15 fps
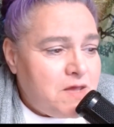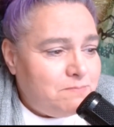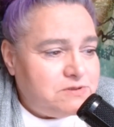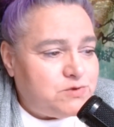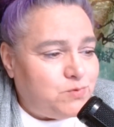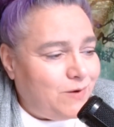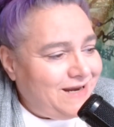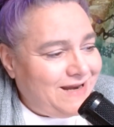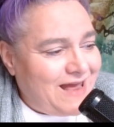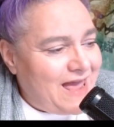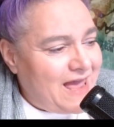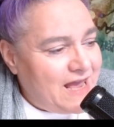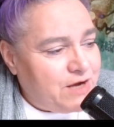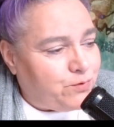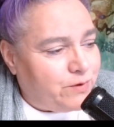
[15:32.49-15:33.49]
between
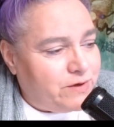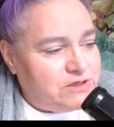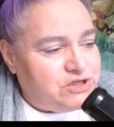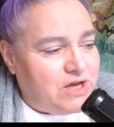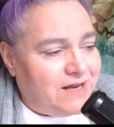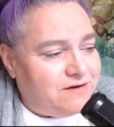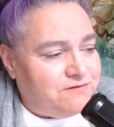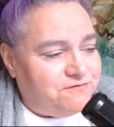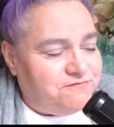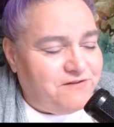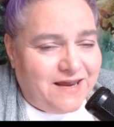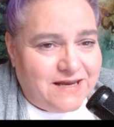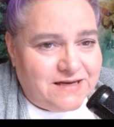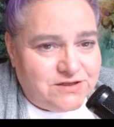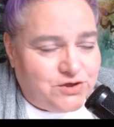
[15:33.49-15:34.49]
Anchorage and
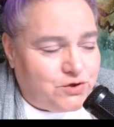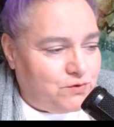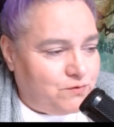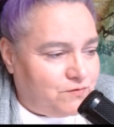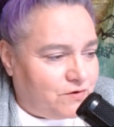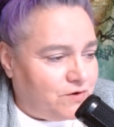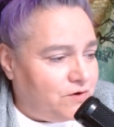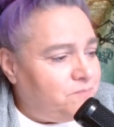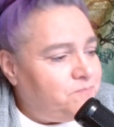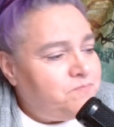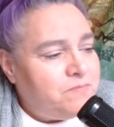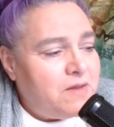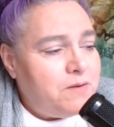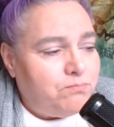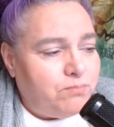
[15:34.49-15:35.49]
Vancouver,
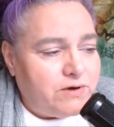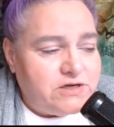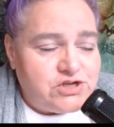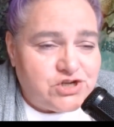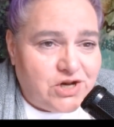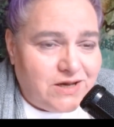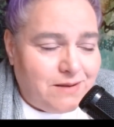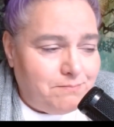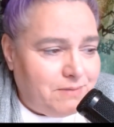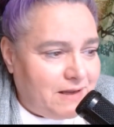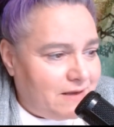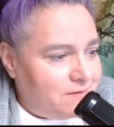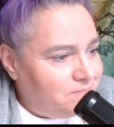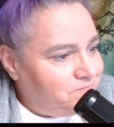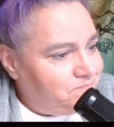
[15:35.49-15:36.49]
British Columbia.